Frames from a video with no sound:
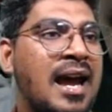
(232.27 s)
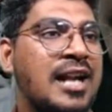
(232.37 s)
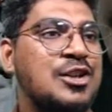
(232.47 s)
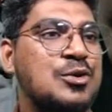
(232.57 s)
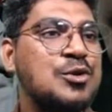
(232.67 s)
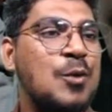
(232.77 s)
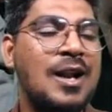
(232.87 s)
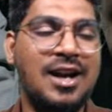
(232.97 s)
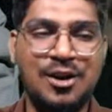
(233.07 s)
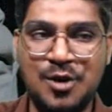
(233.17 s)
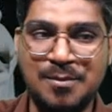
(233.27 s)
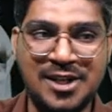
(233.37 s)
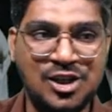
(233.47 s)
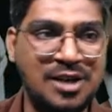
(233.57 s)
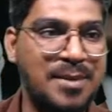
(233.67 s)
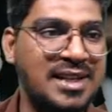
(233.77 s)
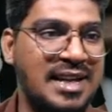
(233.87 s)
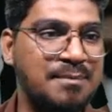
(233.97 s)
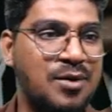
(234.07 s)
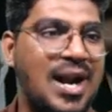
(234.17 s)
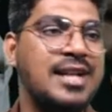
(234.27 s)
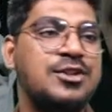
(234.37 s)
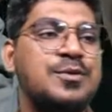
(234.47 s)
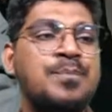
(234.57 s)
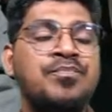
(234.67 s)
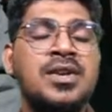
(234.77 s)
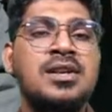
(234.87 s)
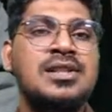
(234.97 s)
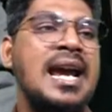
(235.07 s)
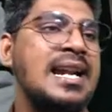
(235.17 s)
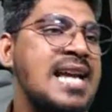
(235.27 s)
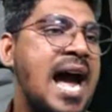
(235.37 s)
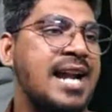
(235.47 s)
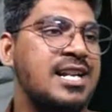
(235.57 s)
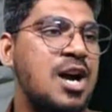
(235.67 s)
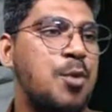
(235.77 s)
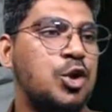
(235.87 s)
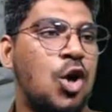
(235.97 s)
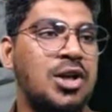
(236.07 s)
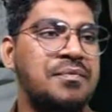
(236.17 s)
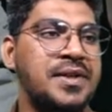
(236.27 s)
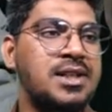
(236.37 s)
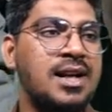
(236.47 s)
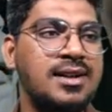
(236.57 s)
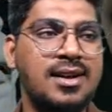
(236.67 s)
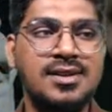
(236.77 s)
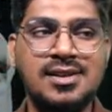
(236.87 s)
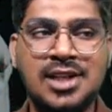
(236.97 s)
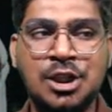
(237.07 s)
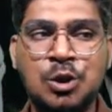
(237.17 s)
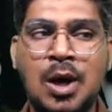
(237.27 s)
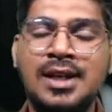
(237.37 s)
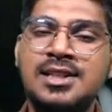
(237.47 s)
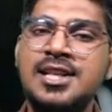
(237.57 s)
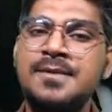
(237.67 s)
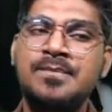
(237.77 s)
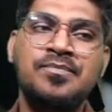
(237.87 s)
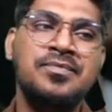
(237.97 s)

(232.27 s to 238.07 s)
And Newswala, you are mentioning my name. Right. So any idea about artificial intelligence technology?